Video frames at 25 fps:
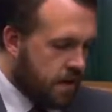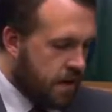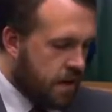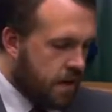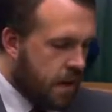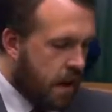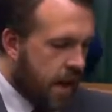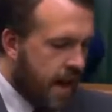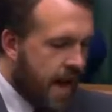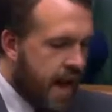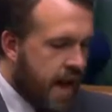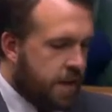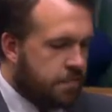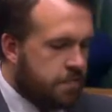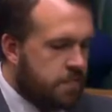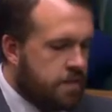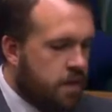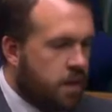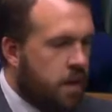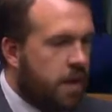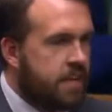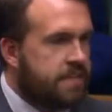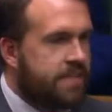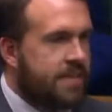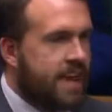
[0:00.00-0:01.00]
I am
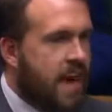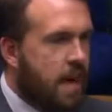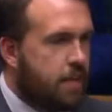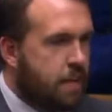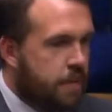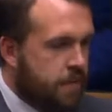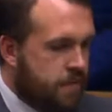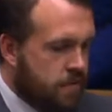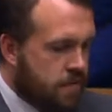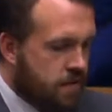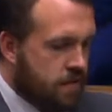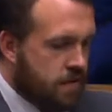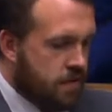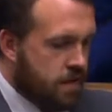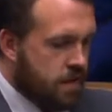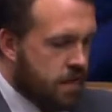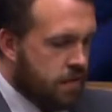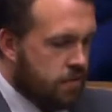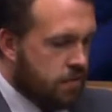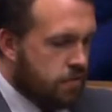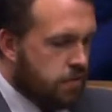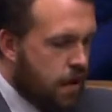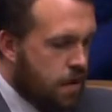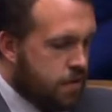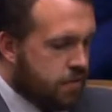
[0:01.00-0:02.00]
delighted, however,
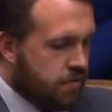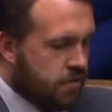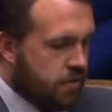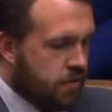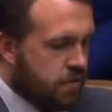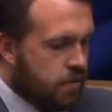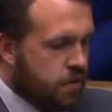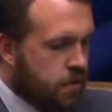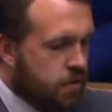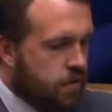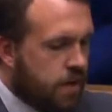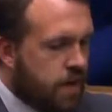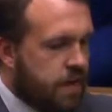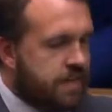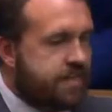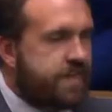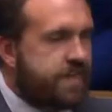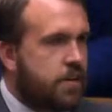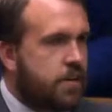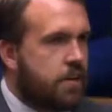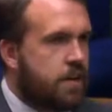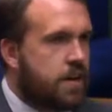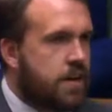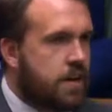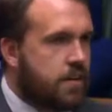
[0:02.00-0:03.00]
to represent the great
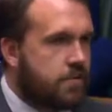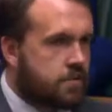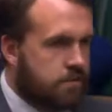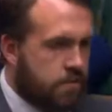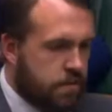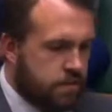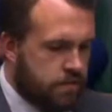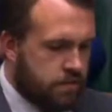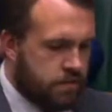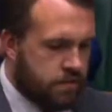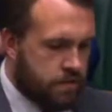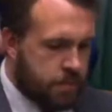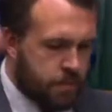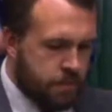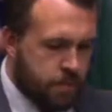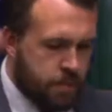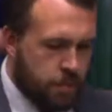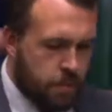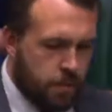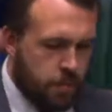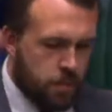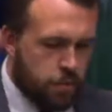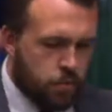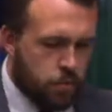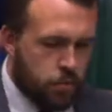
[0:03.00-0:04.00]
of Kidsgrove,
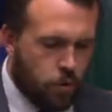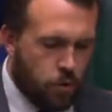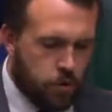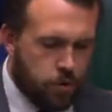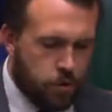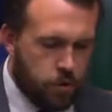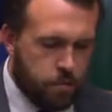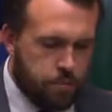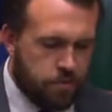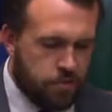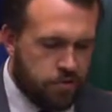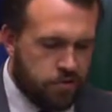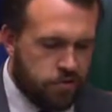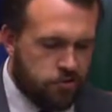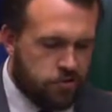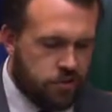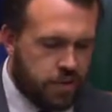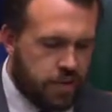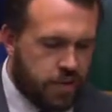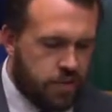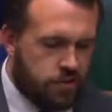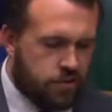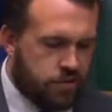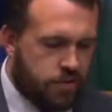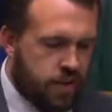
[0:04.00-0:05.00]
where the Royal British
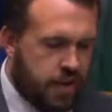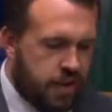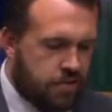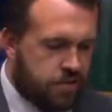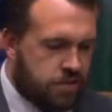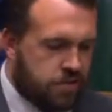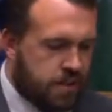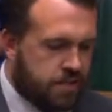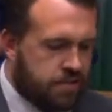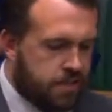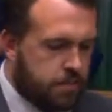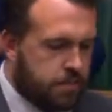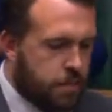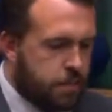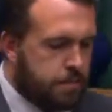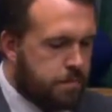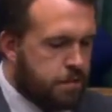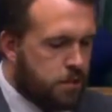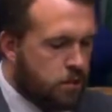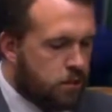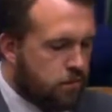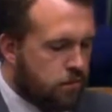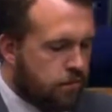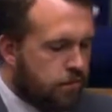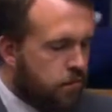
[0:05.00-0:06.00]
Legion have set up a
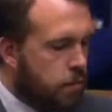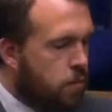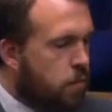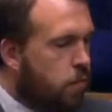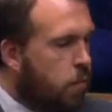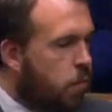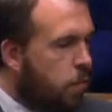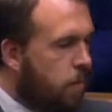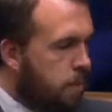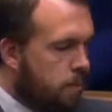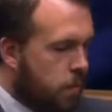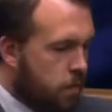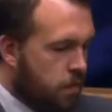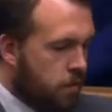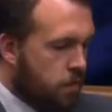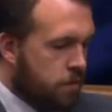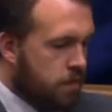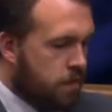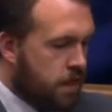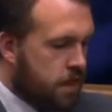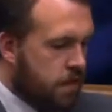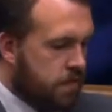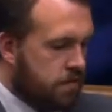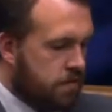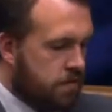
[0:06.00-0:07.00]
beautiful war memorial
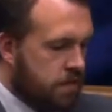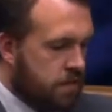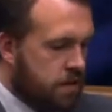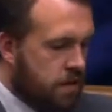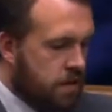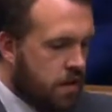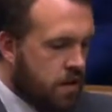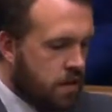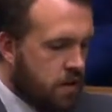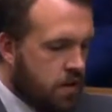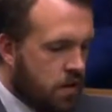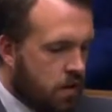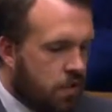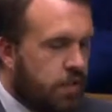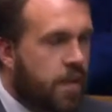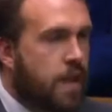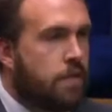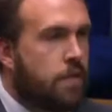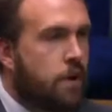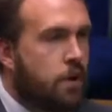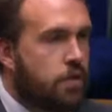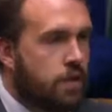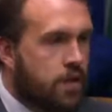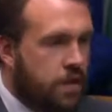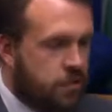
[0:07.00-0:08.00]
garden on their
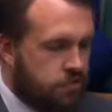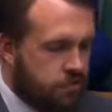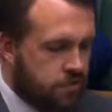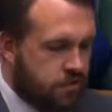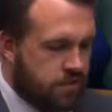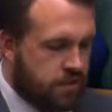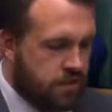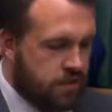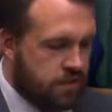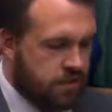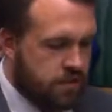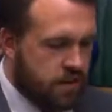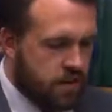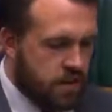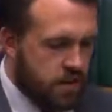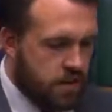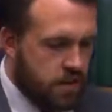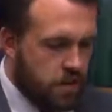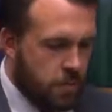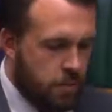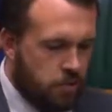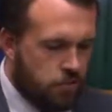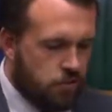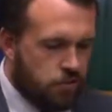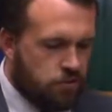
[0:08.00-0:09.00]
own initiative,
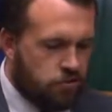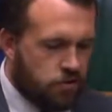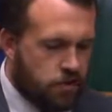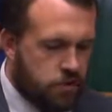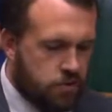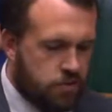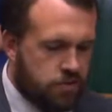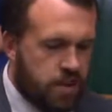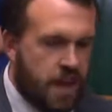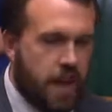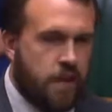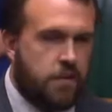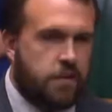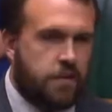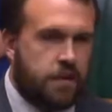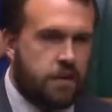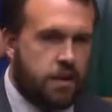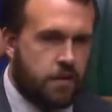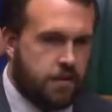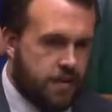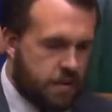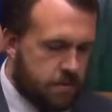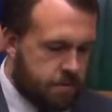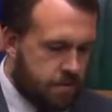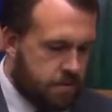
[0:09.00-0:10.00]
which is used every
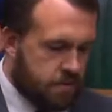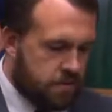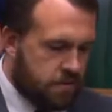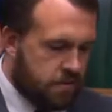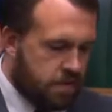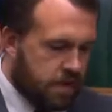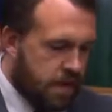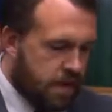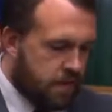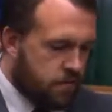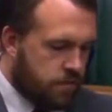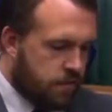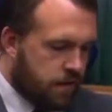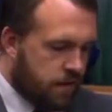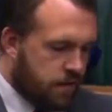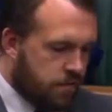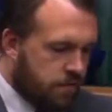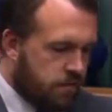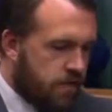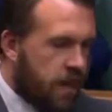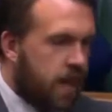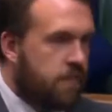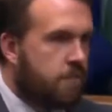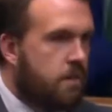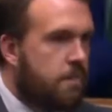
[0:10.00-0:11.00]
November to lay
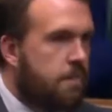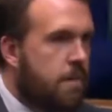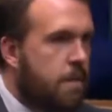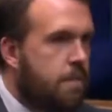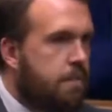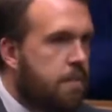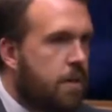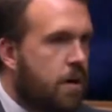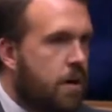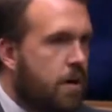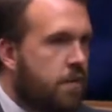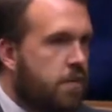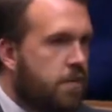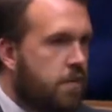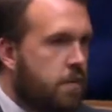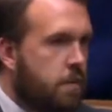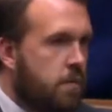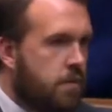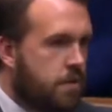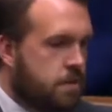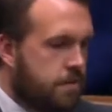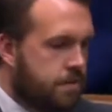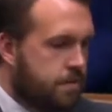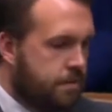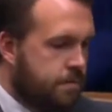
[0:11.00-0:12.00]
wreaths and remember our
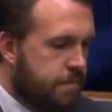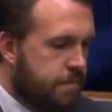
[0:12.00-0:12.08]
fallen.